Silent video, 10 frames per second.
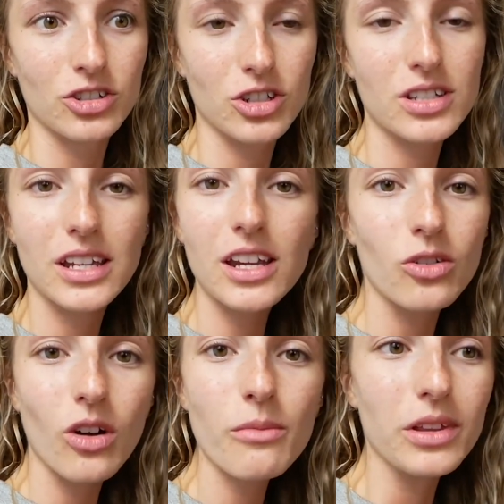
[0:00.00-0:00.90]
just
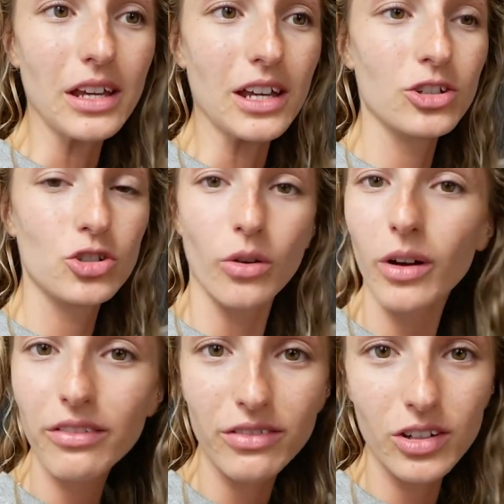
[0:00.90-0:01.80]
eat normally.
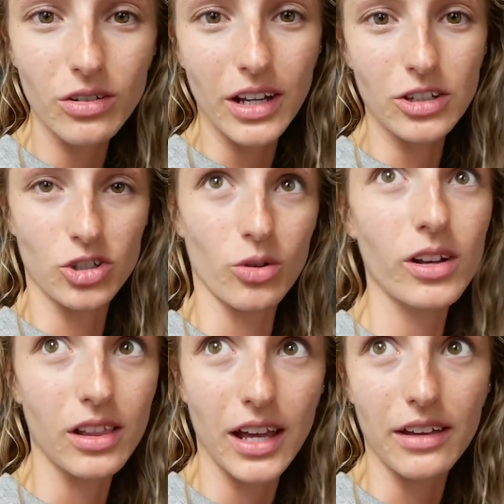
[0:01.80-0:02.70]
Enjoy food.
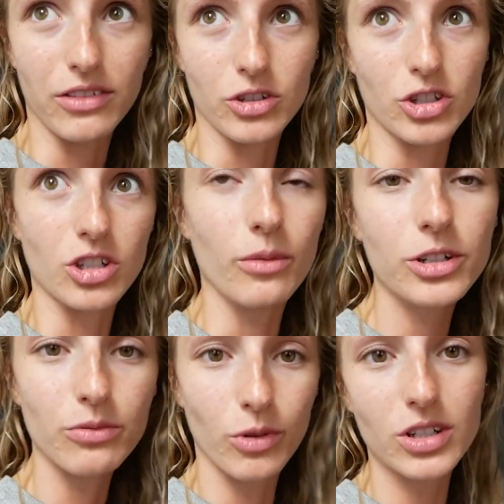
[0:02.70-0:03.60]
Enjoy life. There's so
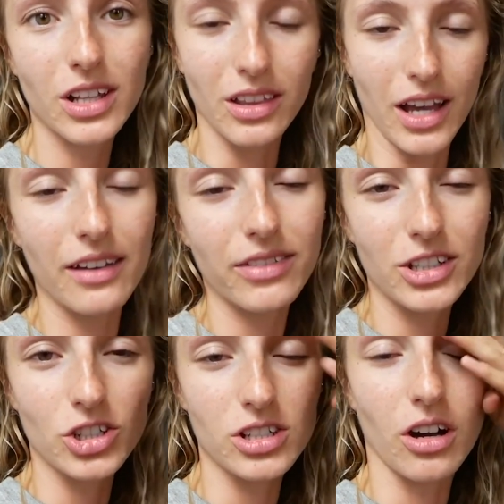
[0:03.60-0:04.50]
much more to life
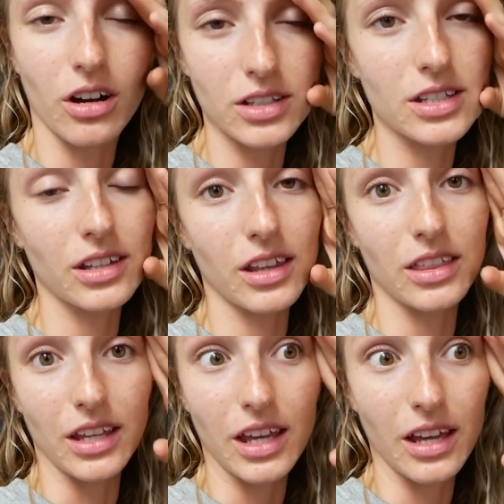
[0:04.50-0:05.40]
than just constantly
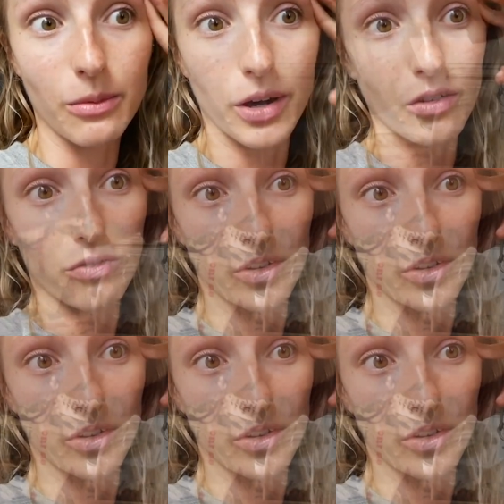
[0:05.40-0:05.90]
thinking about